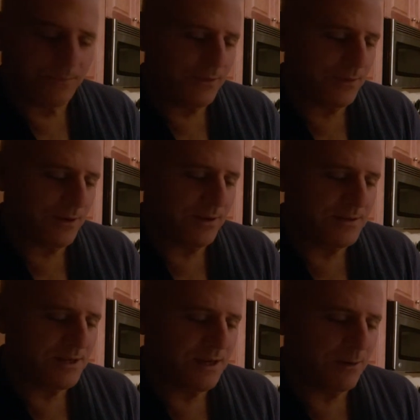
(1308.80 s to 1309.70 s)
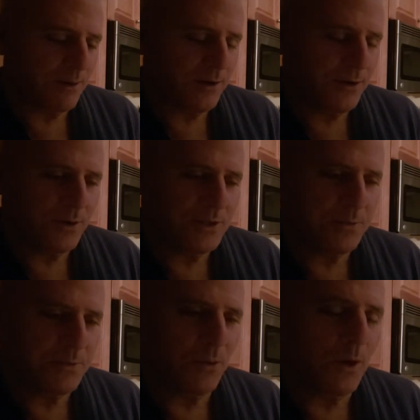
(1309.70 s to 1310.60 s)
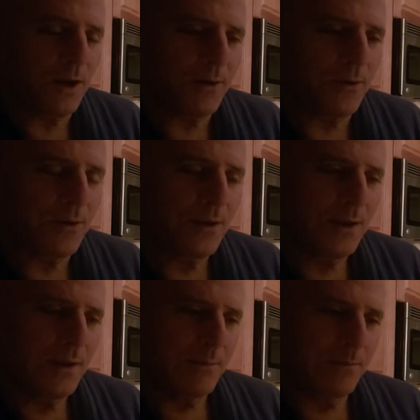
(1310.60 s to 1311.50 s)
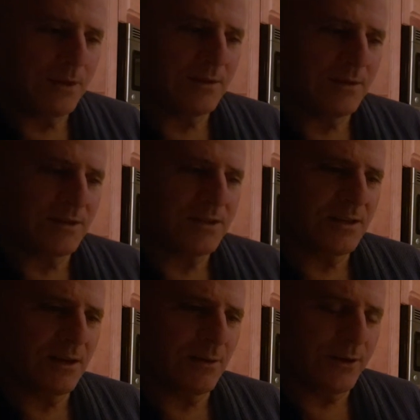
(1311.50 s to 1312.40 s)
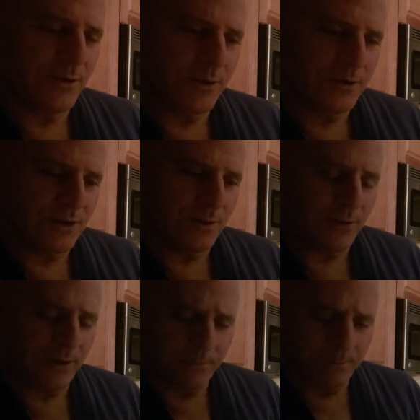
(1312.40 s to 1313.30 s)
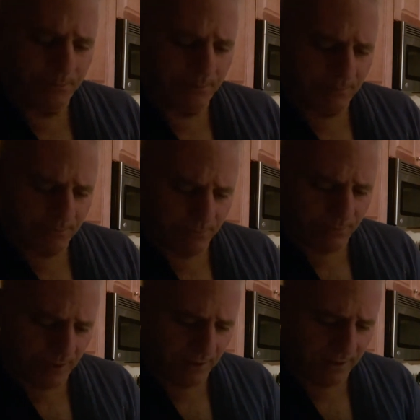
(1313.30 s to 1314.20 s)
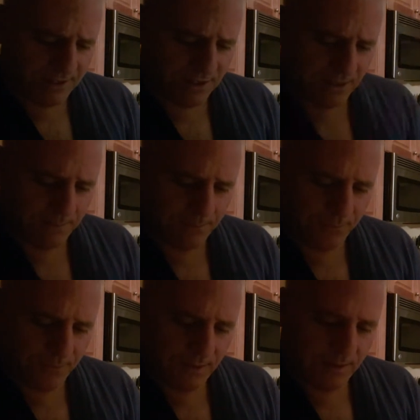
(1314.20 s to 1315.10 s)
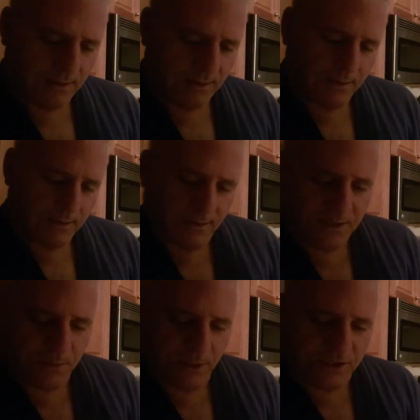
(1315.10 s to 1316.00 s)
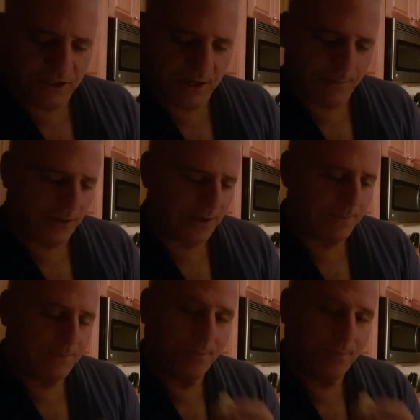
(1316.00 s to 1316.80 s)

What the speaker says: Okay, see how I do. It's been a while, but let's see how I do on Jeopardy. Alexa, let's play Jeopardy.